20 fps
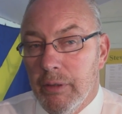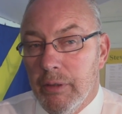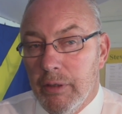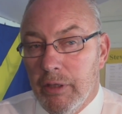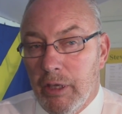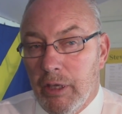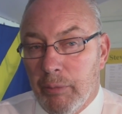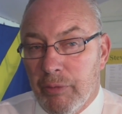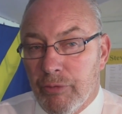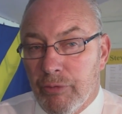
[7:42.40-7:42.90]

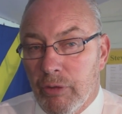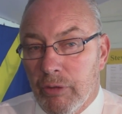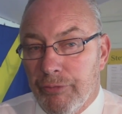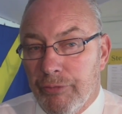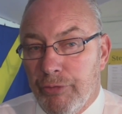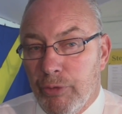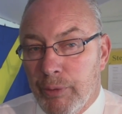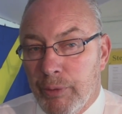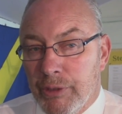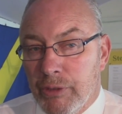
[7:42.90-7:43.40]
and we've got a
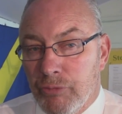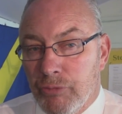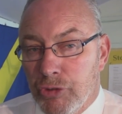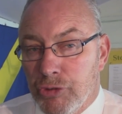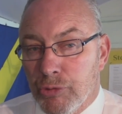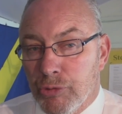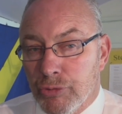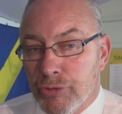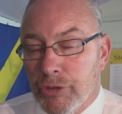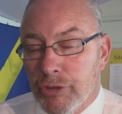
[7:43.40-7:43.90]
few
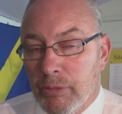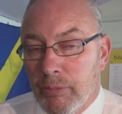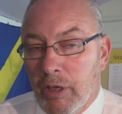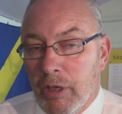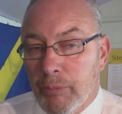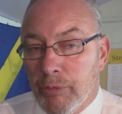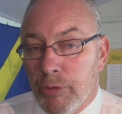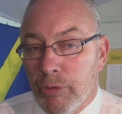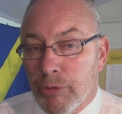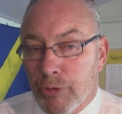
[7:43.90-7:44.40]
individuals at the
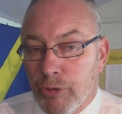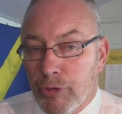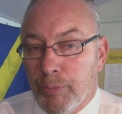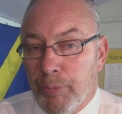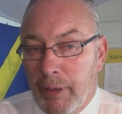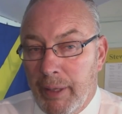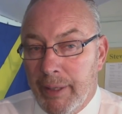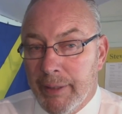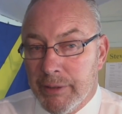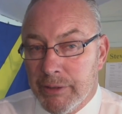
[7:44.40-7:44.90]
moment who are good
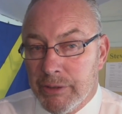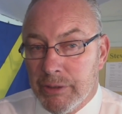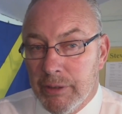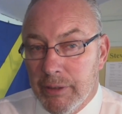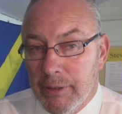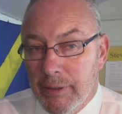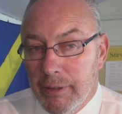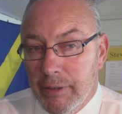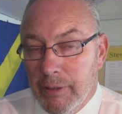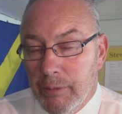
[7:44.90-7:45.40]
players,
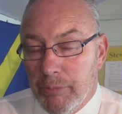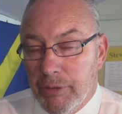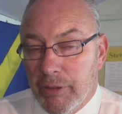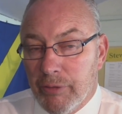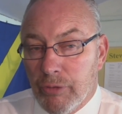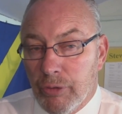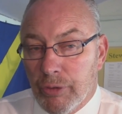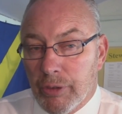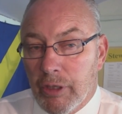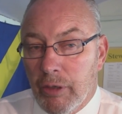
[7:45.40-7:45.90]
but
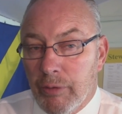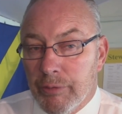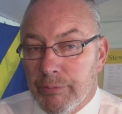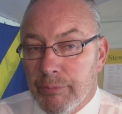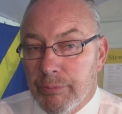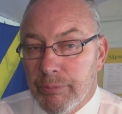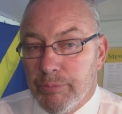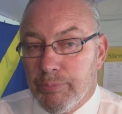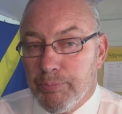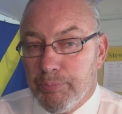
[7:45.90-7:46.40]
they've got to go
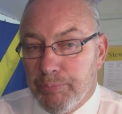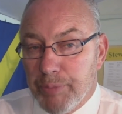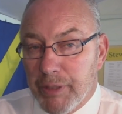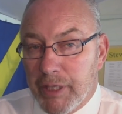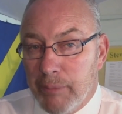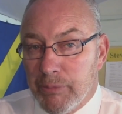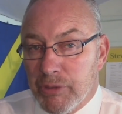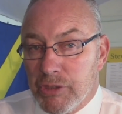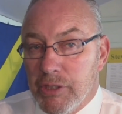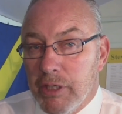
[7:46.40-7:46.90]
and
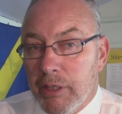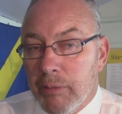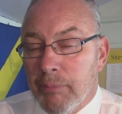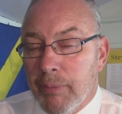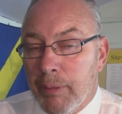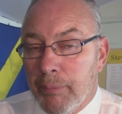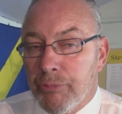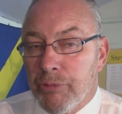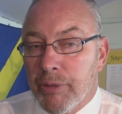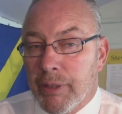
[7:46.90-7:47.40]
become a team
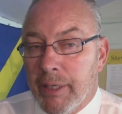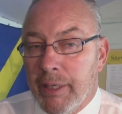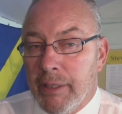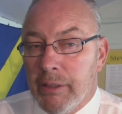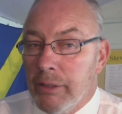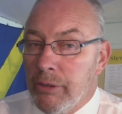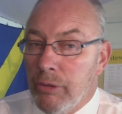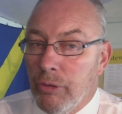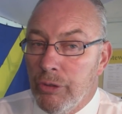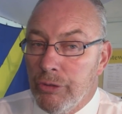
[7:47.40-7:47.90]
member again
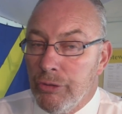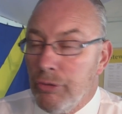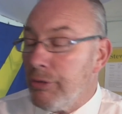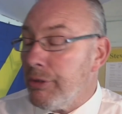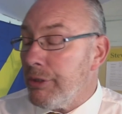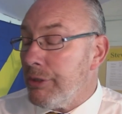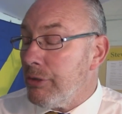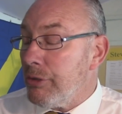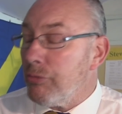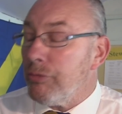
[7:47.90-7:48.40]
and not
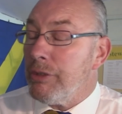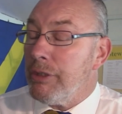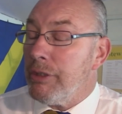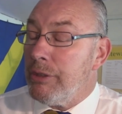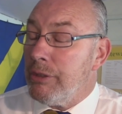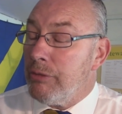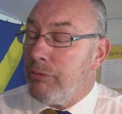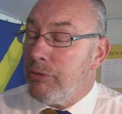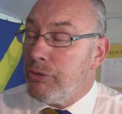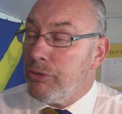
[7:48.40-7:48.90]
an
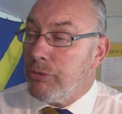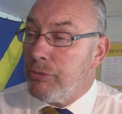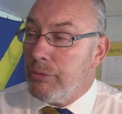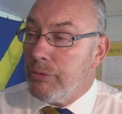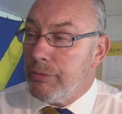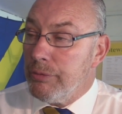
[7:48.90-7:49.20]
individual.